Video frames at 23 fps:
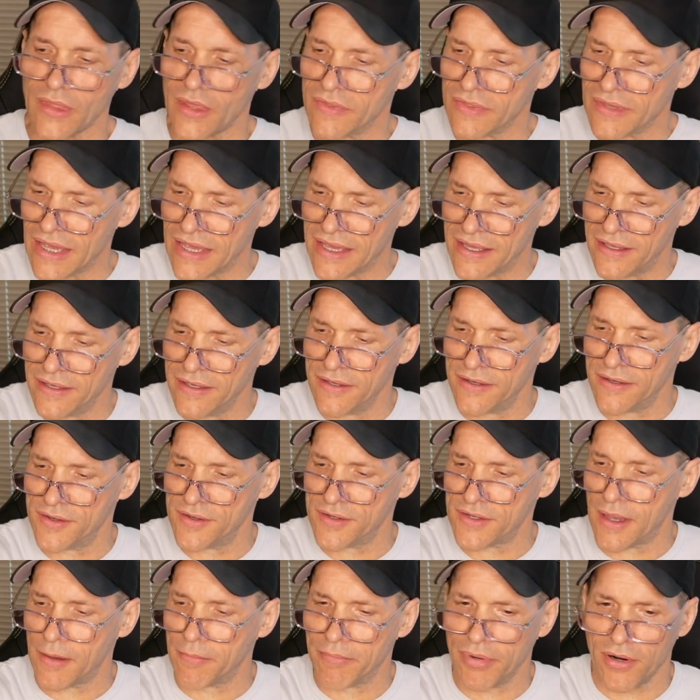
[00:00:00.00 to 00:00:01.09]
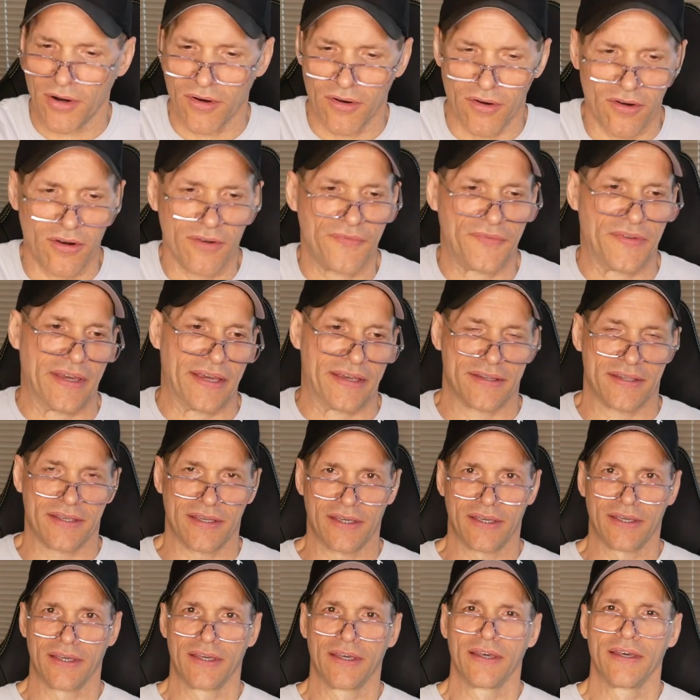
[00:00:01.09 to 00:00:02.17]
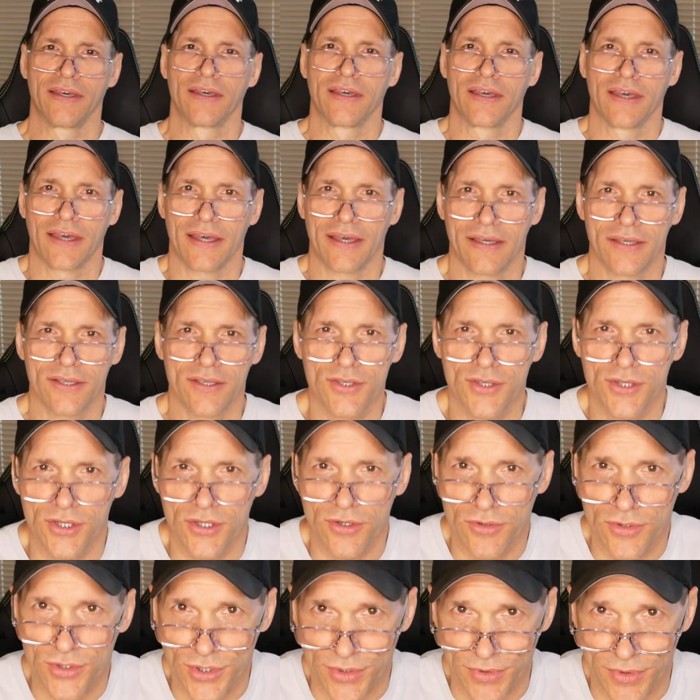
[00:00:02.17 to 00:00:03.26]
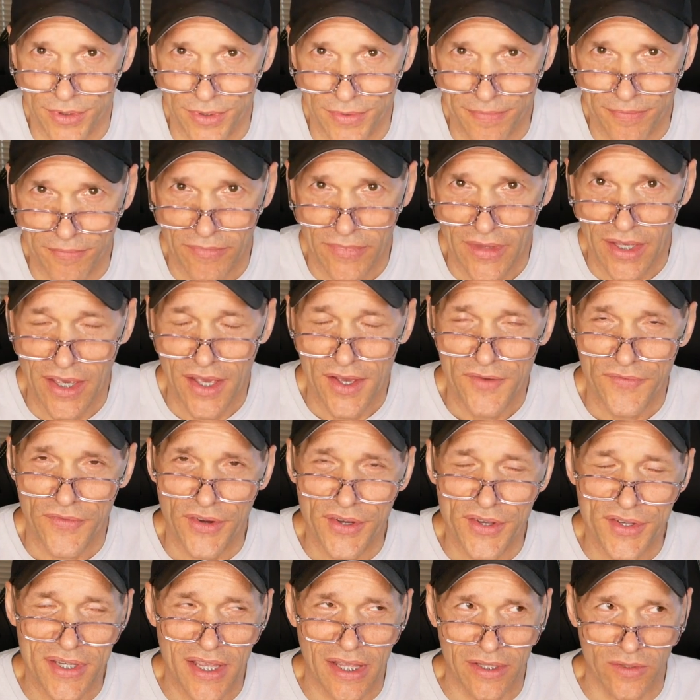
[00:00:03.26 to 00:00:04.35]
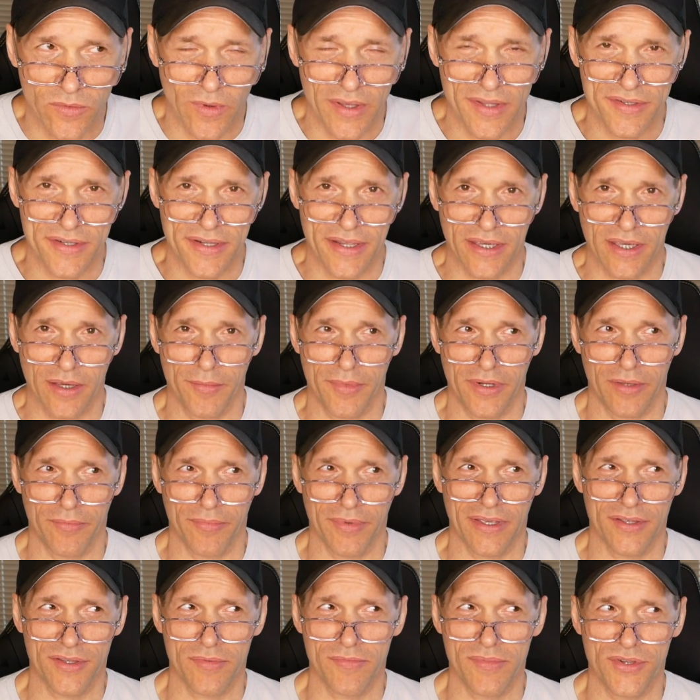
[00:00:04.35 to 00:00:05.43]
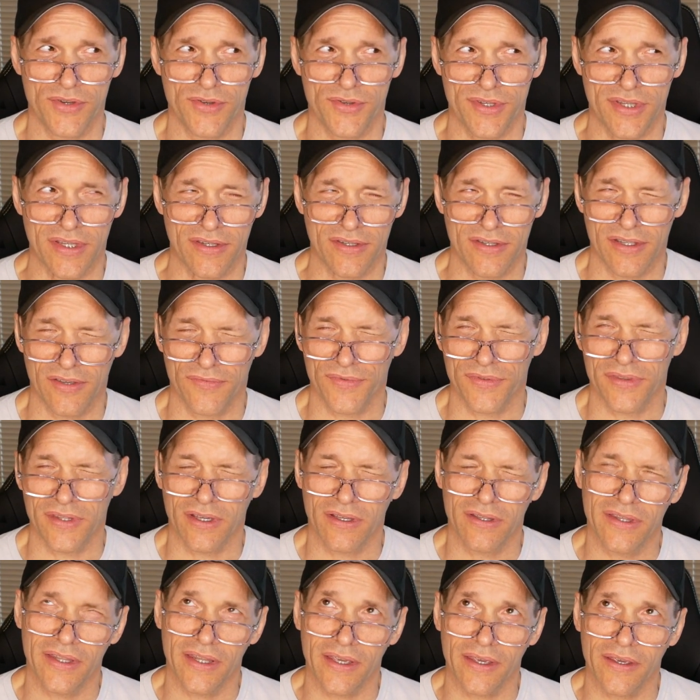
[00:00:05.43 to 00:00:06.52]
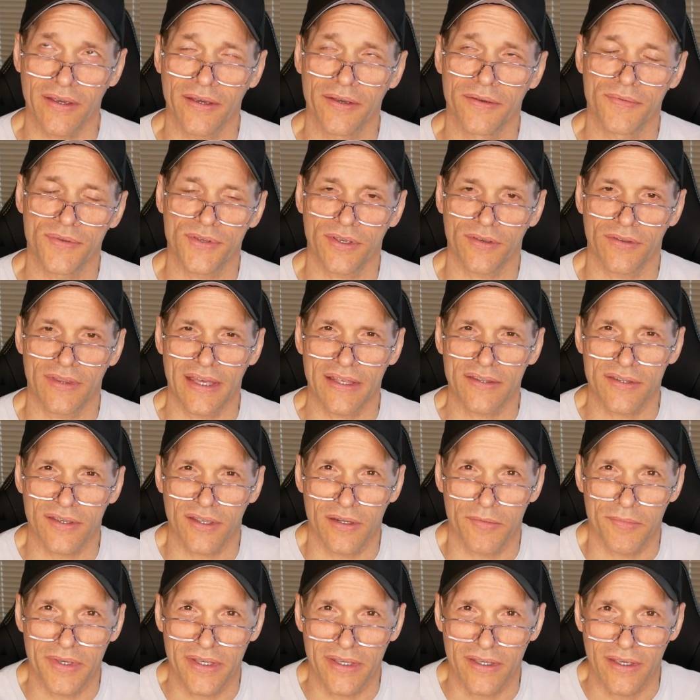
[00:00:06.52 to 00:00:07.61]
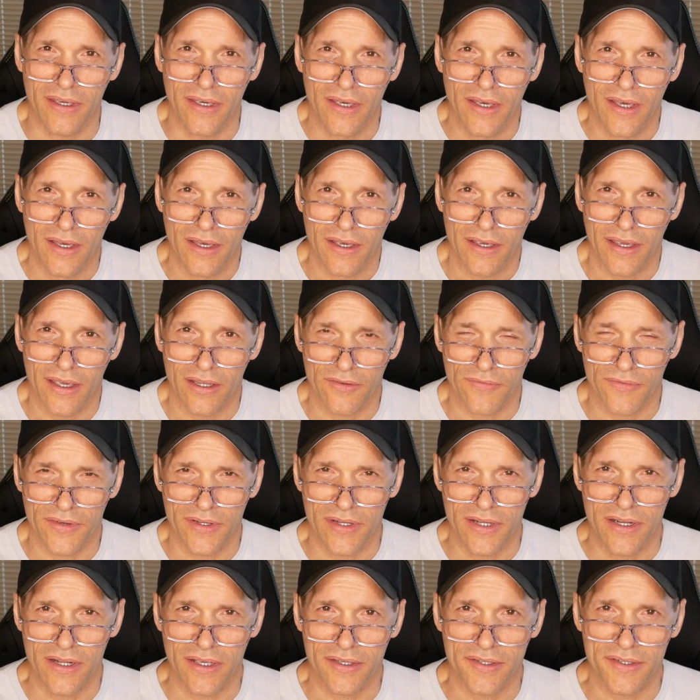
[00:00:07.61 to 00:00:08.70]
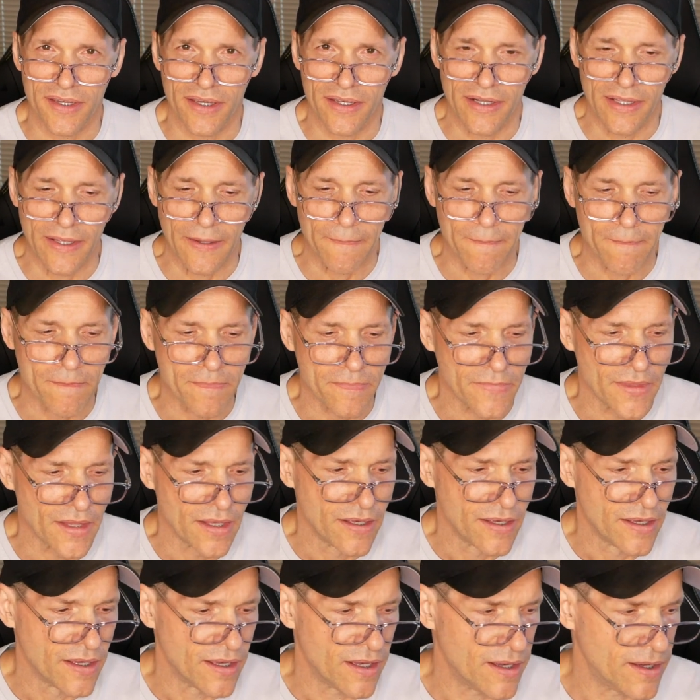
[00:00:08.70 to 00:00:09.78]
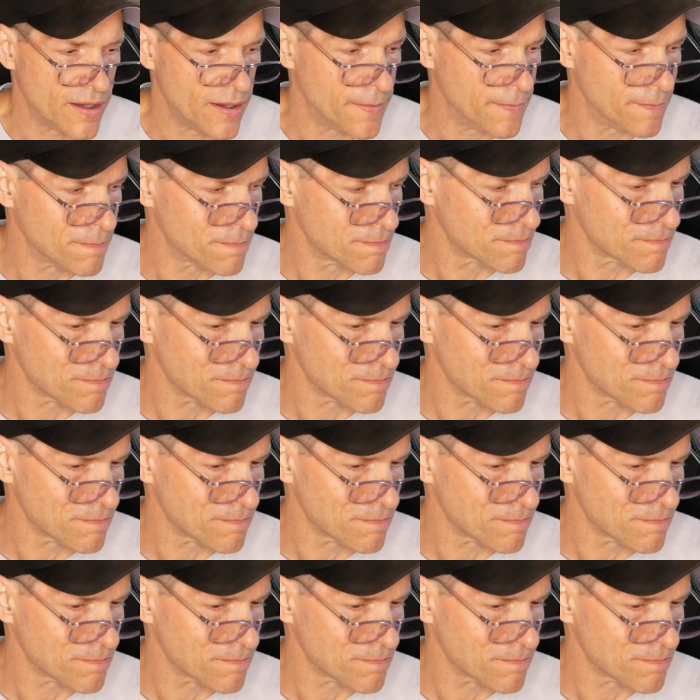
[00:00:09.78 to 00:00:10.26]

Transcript: that is perfect, as usual. Very solid Wednesday coming up. Got some interesting stuff in the clinic, so that's going to be kind of fun and exciting. I